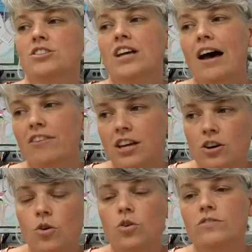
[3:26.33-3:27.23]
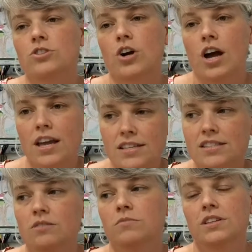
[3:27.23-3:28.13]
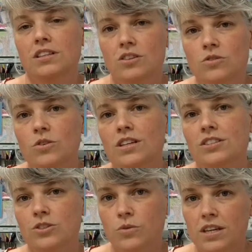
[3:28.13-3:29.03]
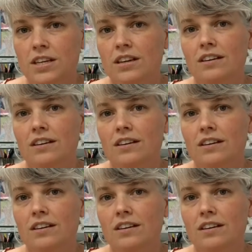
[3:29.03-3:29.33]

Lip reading: having a goal of trying something new each week